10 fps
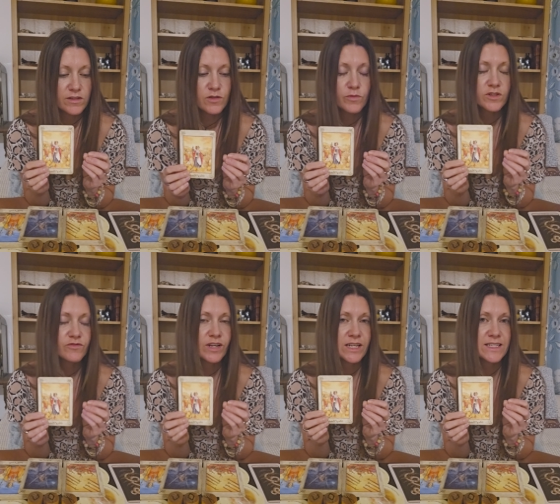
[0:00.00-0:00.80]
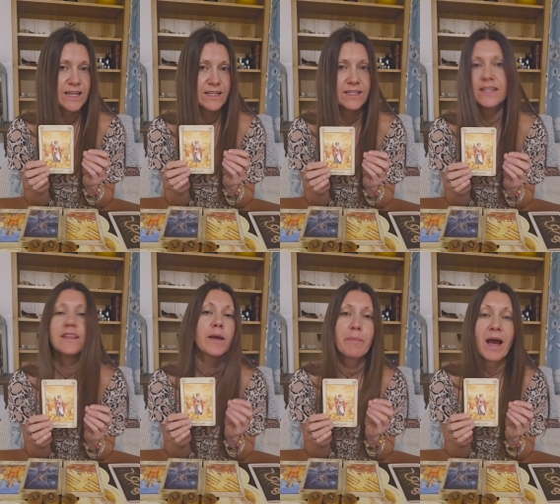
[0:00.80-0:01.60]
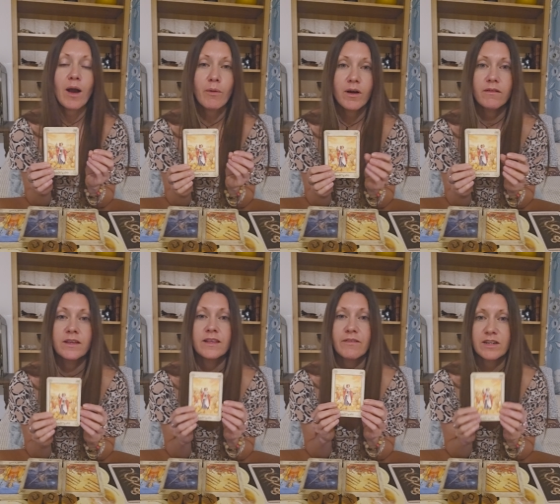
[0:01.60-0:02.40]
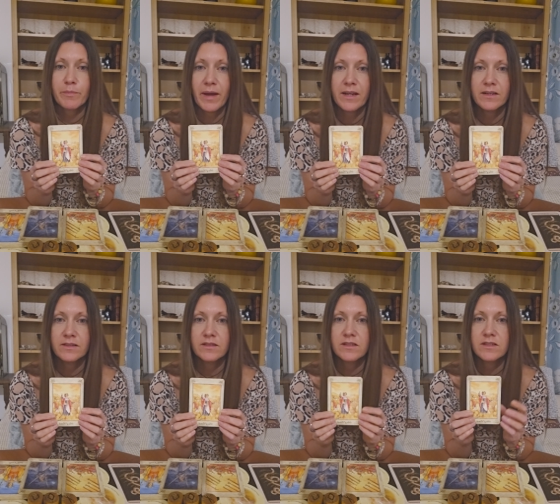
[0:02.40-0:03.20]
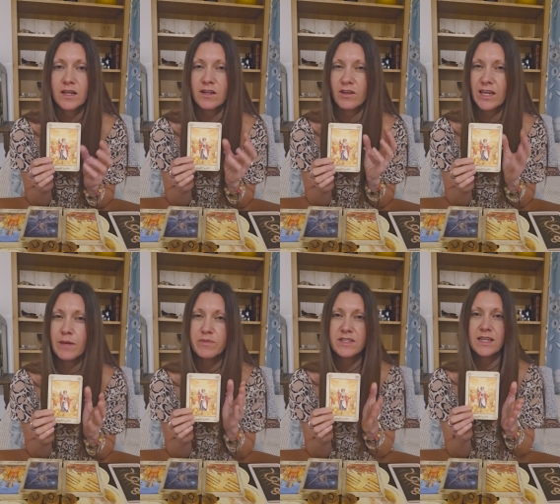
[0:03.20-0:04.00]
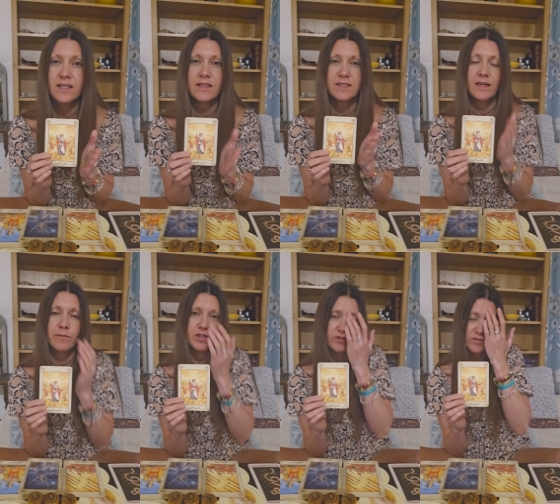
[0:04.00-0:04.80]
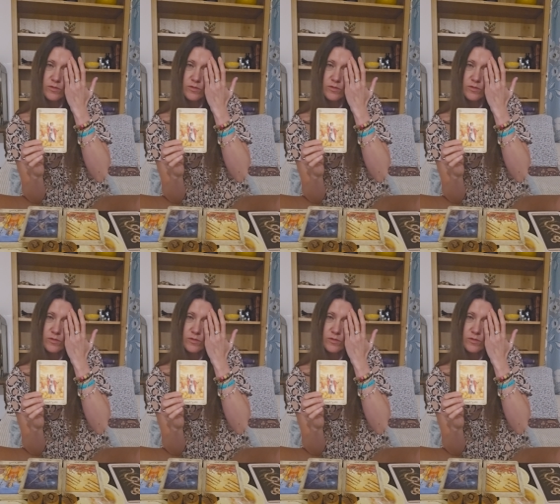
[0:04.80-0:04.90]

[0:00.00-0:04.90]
someone really standing in their power, in their independence. And I keep seeing this image of